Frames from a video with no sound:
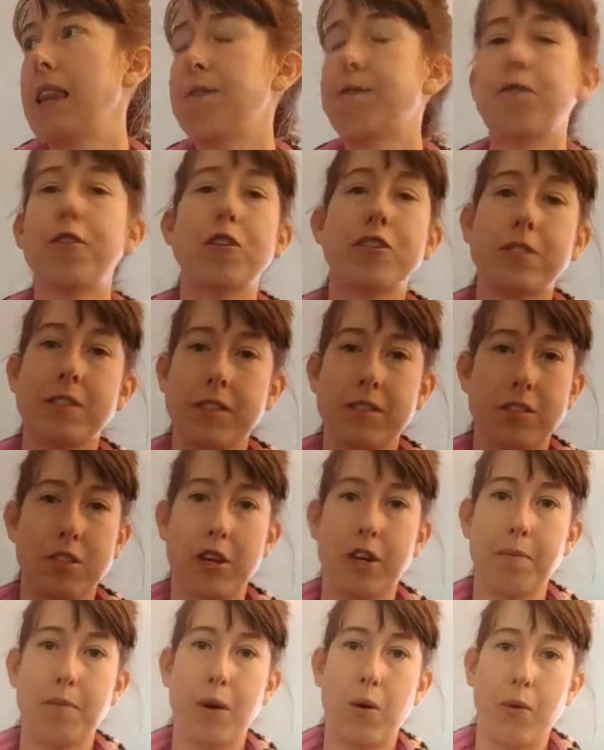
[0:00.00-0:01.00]
first, let's
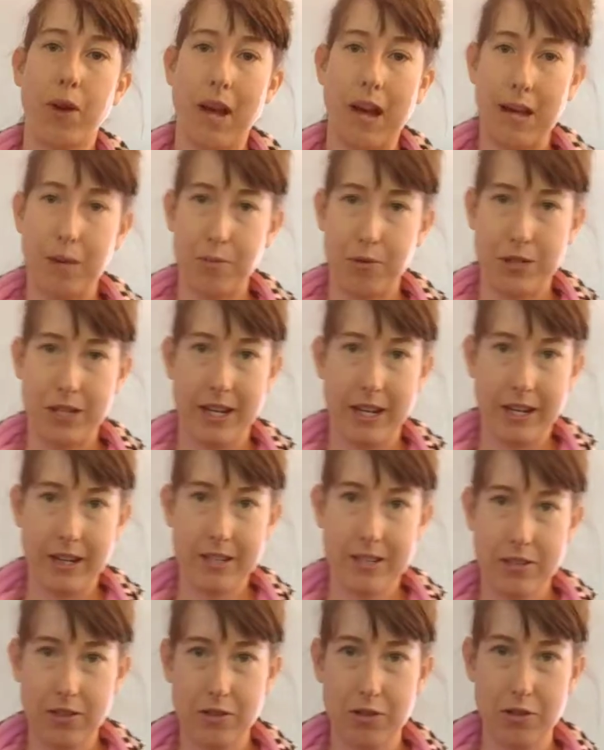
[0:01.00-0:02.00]
talk about what a
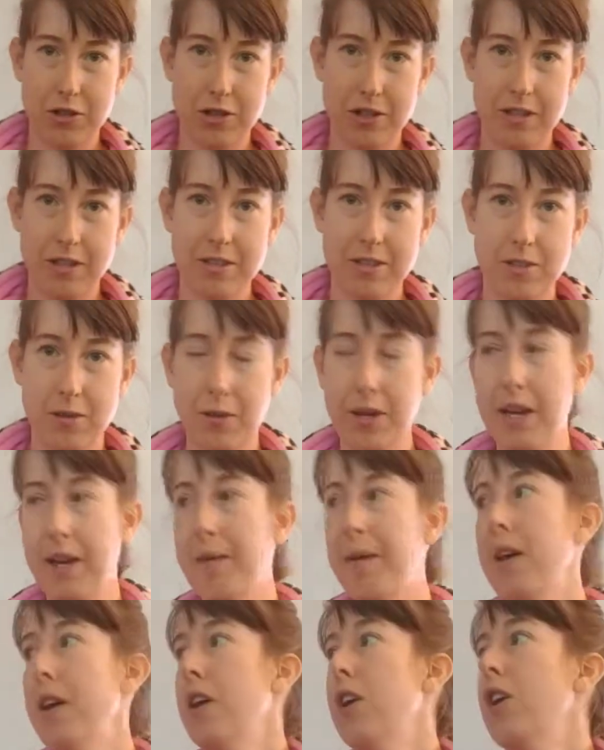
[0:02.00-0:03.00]
hypertonic solution is,
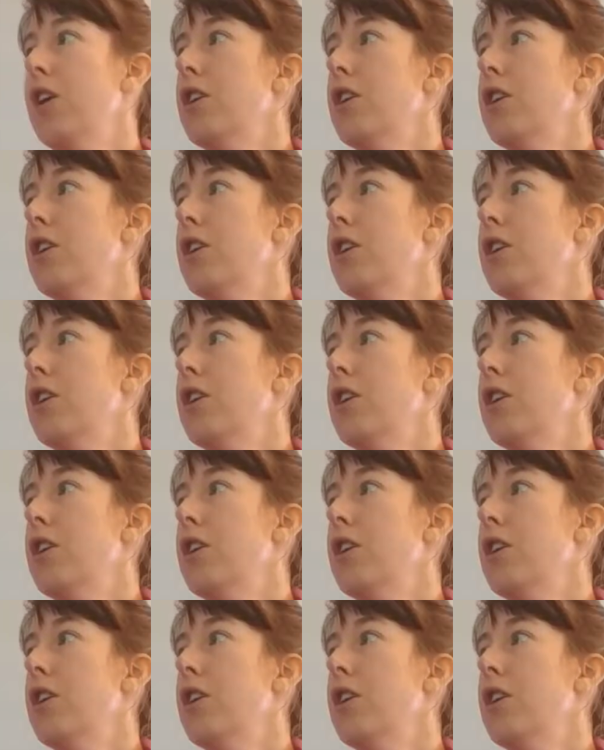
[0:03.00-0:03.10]
okay?